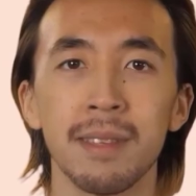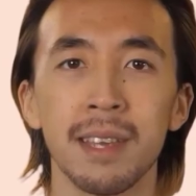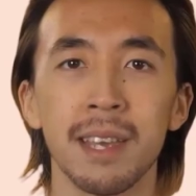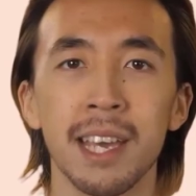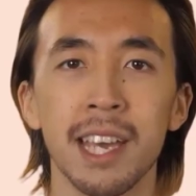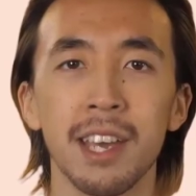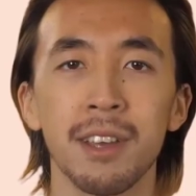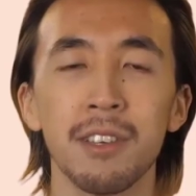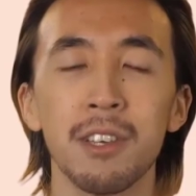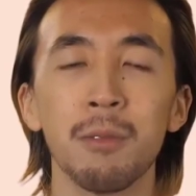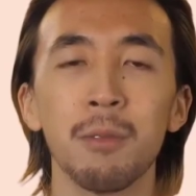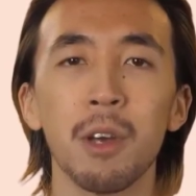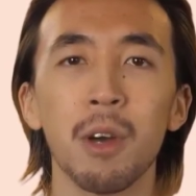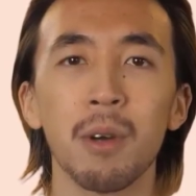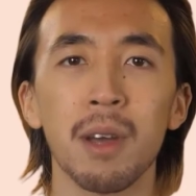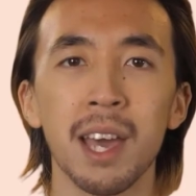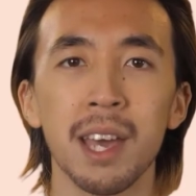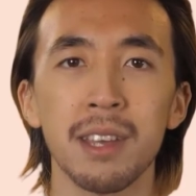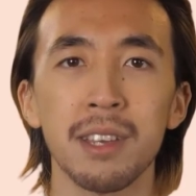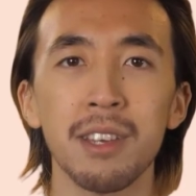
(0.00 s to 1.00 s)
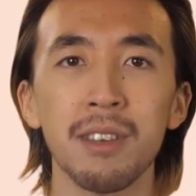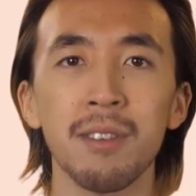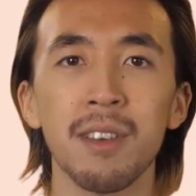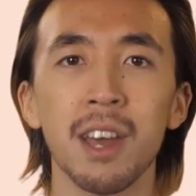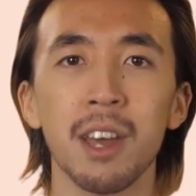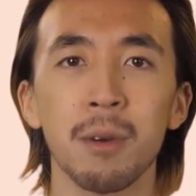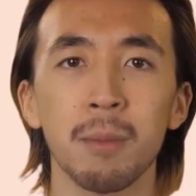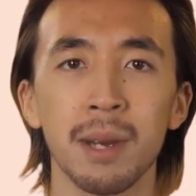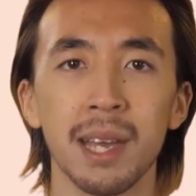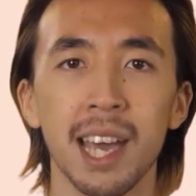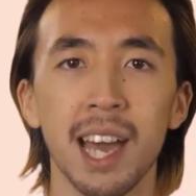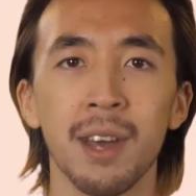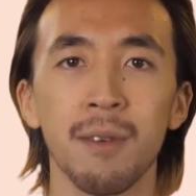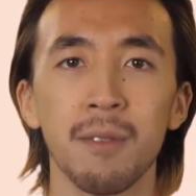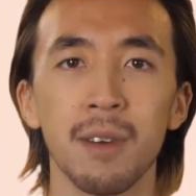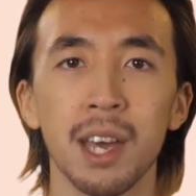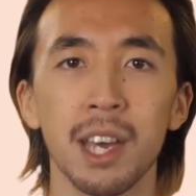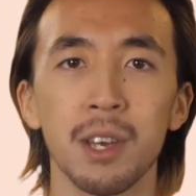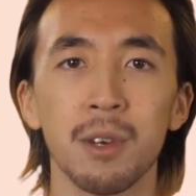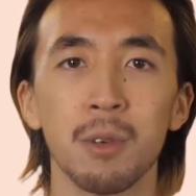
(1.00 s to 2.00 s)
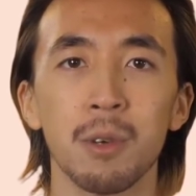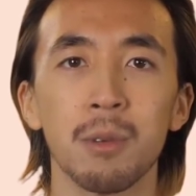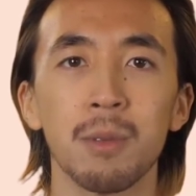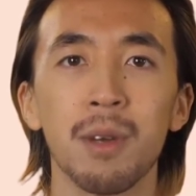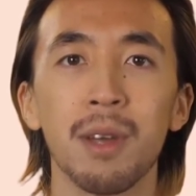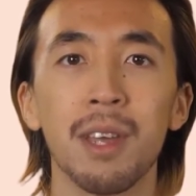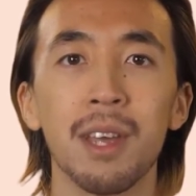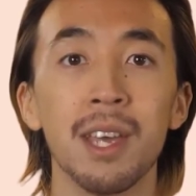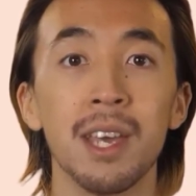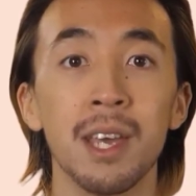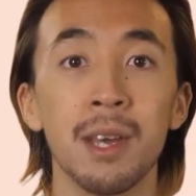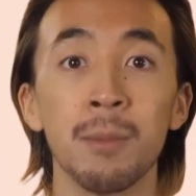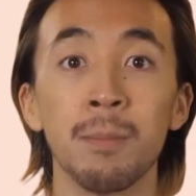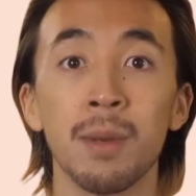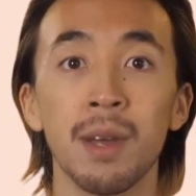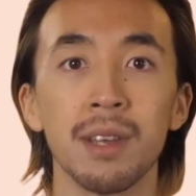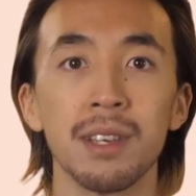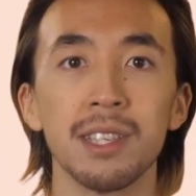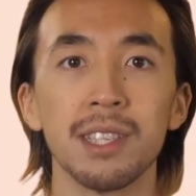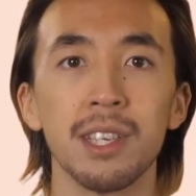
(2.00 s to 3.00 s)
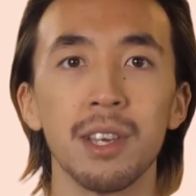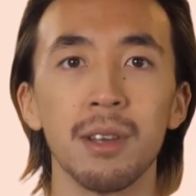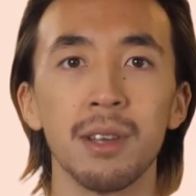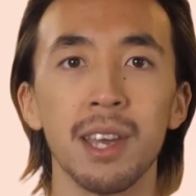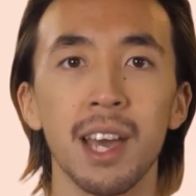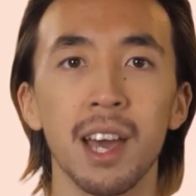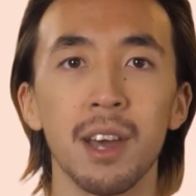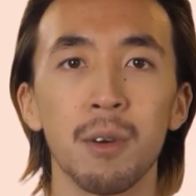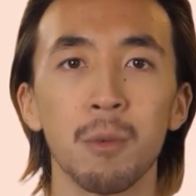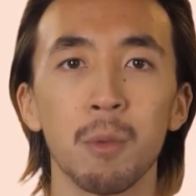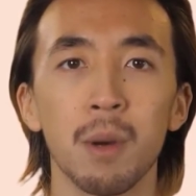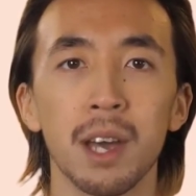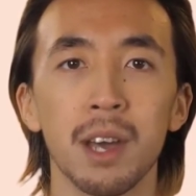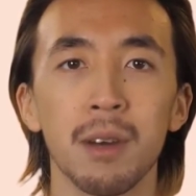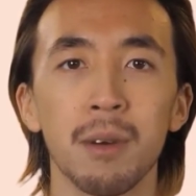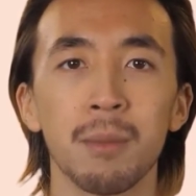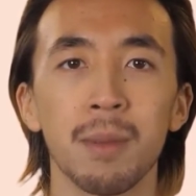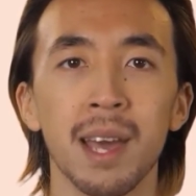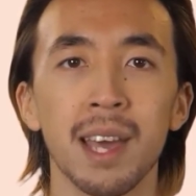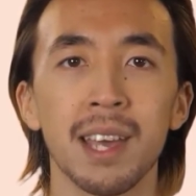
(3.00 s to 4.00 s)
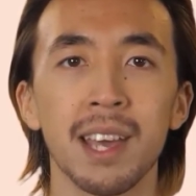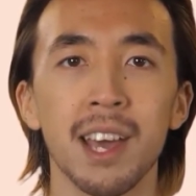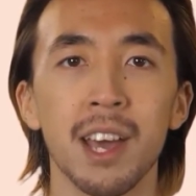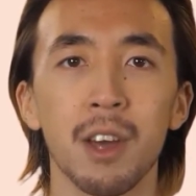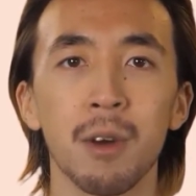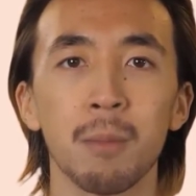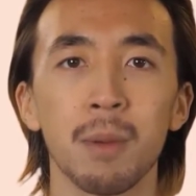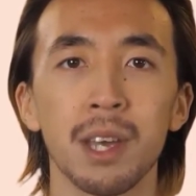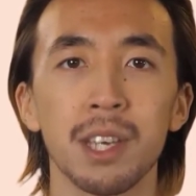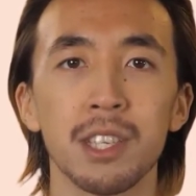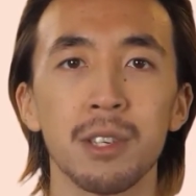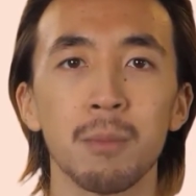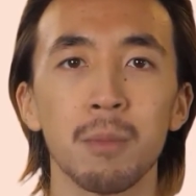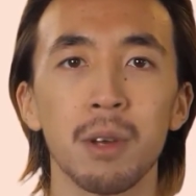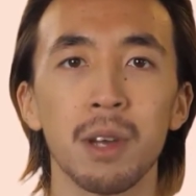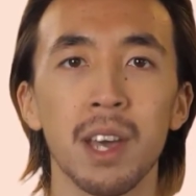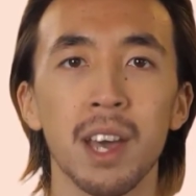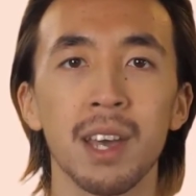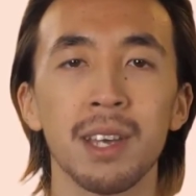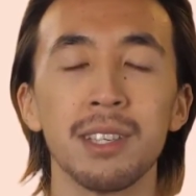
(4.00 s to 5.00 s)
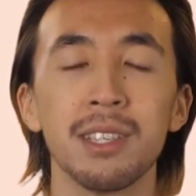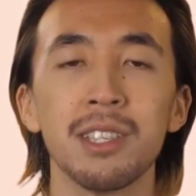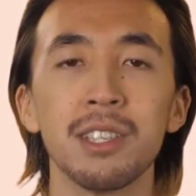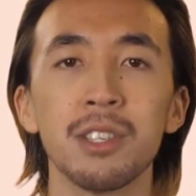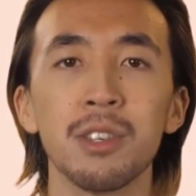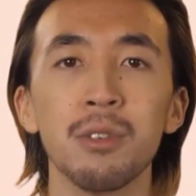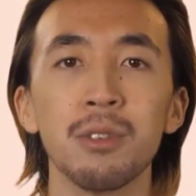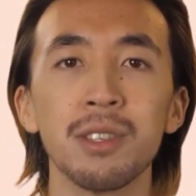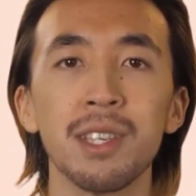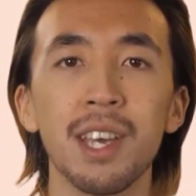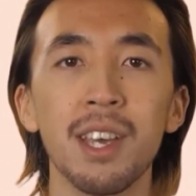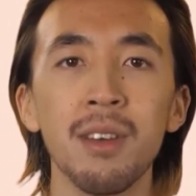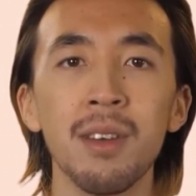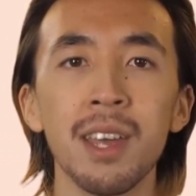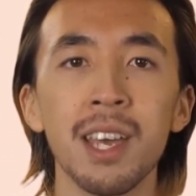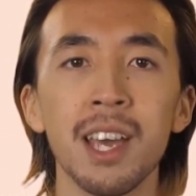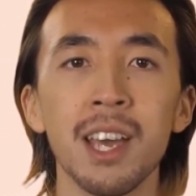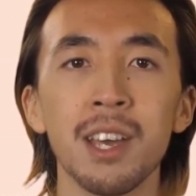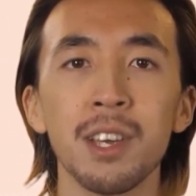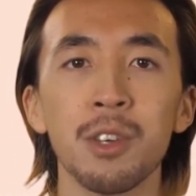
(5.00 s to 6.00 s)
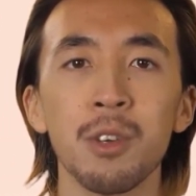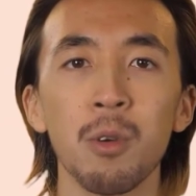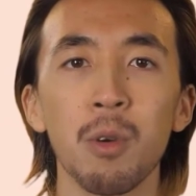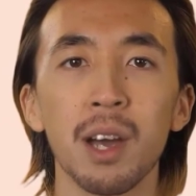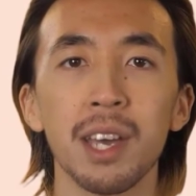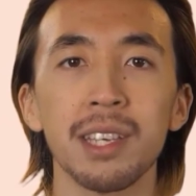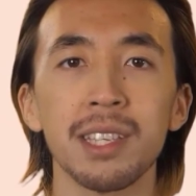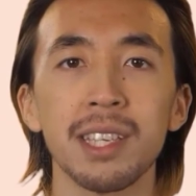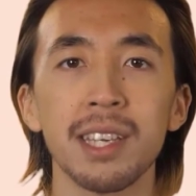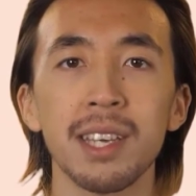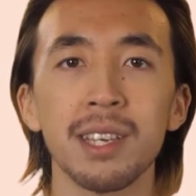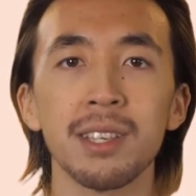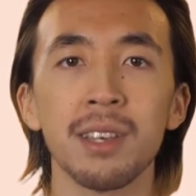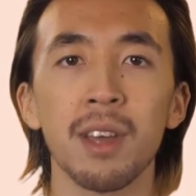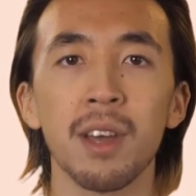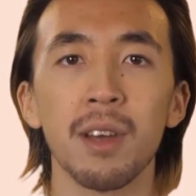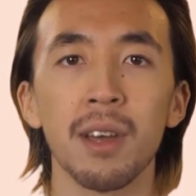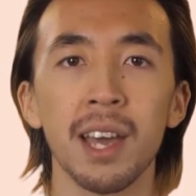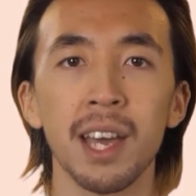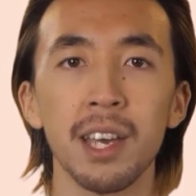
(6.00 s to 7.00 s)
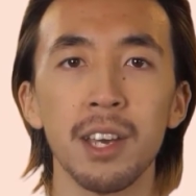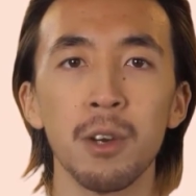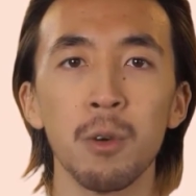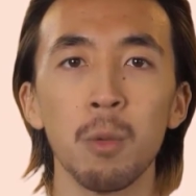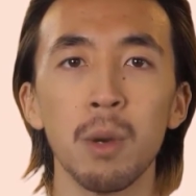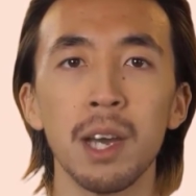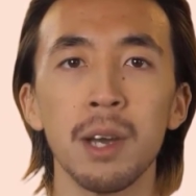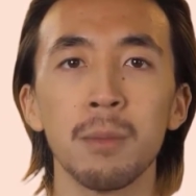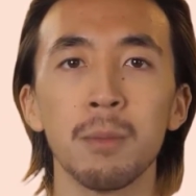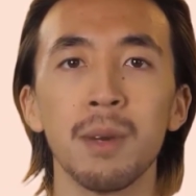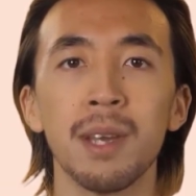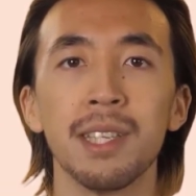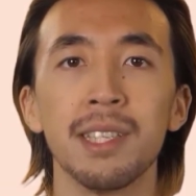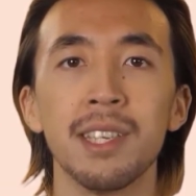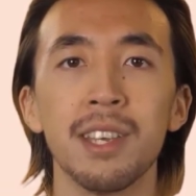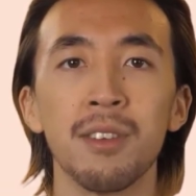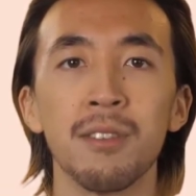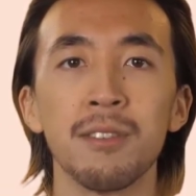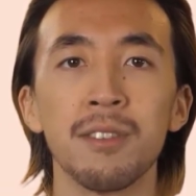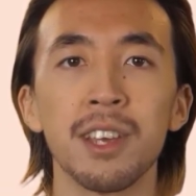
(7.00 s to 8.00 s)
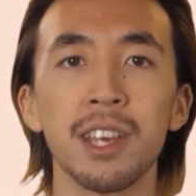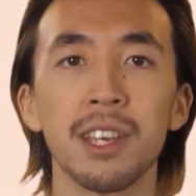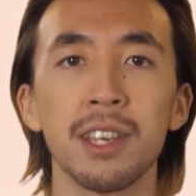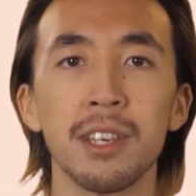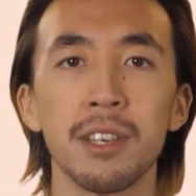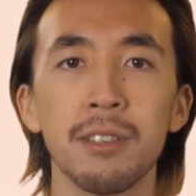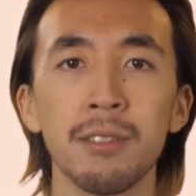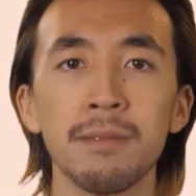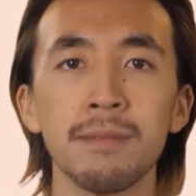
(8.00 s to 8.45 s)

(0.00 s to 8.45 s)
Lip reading: If you know how to develop an app like Uber, but are still not aware about how much it will cost to do so, your ideas are at a great risk of failure.